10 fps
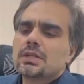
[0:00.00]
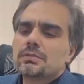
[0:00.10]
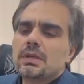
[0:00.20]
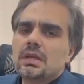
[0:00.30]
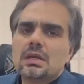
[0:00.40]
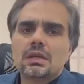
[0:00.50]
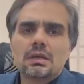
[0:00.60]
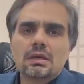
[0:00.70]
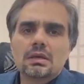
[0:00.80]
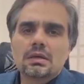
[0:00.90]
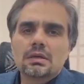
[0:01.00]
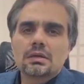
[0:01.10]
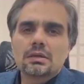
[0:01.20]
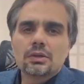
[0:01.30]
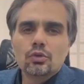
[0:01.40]
be
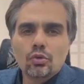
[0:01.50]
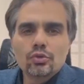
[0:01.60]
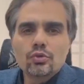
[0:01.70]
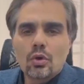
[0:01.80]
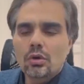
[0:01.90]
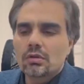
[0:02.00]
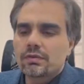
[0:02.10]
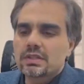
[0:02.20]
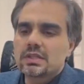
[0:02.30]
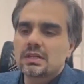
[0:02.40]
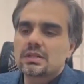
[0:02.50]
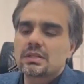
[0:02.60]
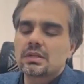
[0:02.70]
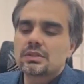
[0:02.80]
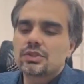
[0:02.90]
known to all of us
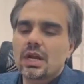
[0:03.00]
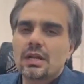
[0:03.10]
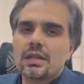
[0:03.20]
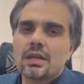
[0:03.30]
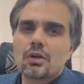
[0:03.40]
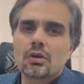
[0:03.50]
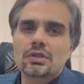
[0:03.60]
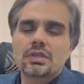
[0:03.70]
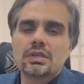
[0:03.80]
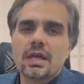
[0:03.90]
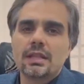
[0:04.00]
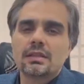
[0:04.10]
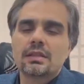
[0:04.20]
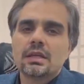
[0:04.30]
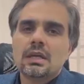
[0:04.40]
that child and adolescent
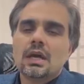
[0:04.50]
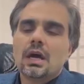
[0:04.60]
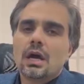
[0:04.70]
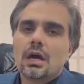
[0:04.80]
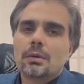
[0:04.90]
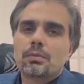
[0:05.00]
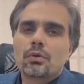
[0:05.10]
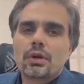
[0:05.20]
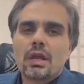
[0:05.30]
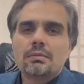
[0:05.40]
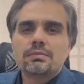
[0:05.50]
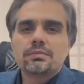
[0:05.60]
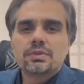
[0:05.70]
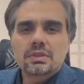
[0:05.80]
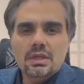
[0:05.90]
health
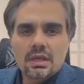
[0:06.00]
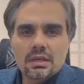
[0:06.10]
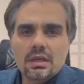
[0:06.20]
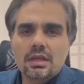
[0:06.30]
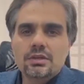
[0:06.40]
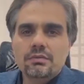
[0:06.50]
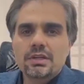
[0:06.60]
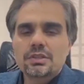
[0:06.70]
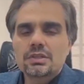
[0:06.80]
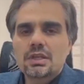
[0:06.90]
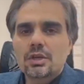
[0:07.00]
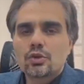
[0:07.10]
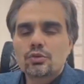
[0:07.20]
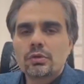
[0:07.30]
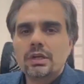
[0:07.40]
programs and interventions are
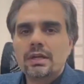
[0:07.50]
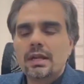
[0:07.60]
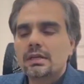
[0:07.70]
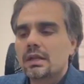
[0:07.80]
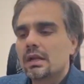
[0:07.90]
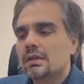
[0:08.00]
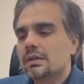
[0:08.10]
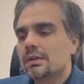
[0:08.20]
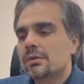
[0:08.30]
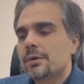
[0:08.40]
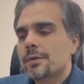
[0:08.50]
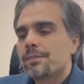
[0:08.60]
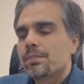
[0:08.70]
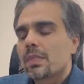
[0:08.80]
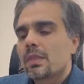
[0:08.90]
usually dealt under
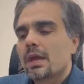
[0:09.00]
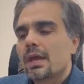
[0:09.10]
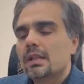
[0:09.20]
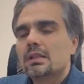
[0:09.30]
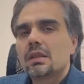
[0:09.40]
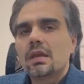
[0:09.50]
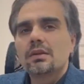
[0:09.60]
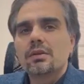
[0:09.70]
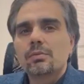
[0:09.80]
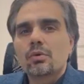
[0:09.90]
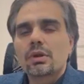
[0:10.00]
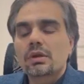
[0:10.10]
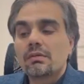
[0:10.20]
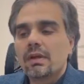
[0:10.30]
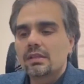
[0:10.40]
the health and
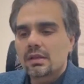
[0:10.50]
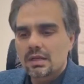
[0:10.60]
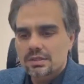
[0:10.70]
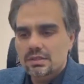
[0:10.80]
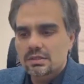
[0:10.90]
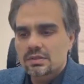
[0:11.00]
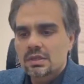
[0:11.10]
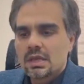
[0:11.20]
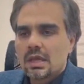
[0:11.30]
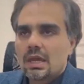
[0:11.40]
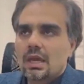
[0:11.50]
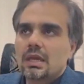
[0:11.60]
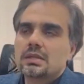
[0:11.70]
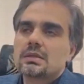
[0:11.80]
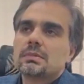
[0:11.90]
reproductive health clusters.
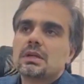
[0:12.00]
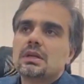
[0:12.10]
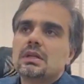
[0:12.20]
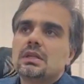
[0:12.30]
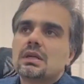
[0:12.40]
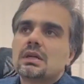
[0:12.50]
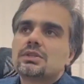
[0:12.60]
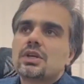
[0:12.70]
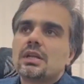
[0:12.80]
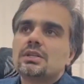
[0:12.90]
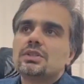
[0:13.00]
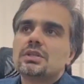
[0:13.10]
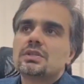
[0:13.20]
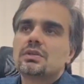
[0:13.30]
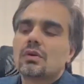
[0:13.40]
And similarly, there are
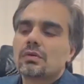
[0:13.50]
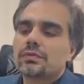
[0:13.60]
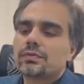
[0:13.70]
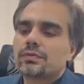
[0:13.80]
challenges of